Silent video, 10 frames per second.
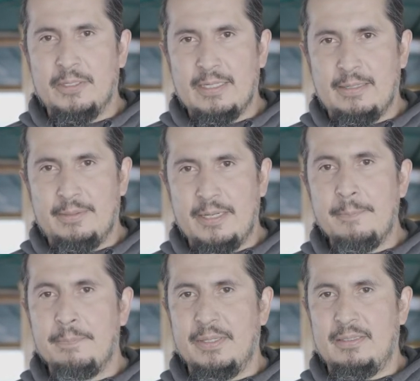have an
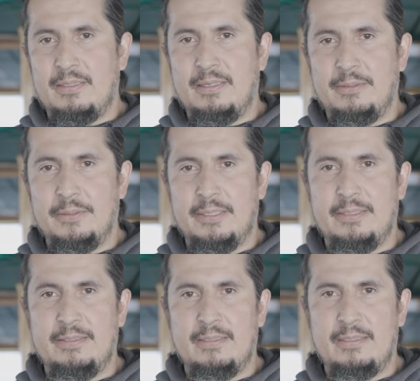impact in
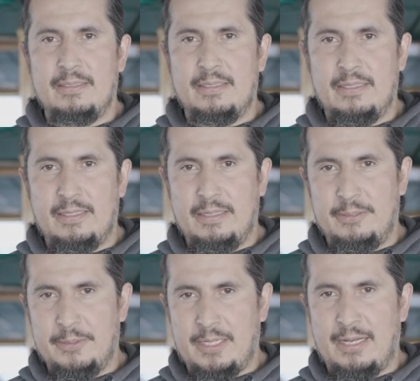
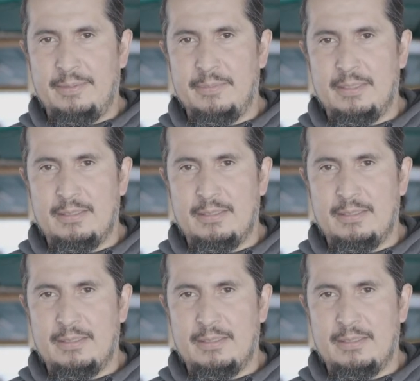our climate.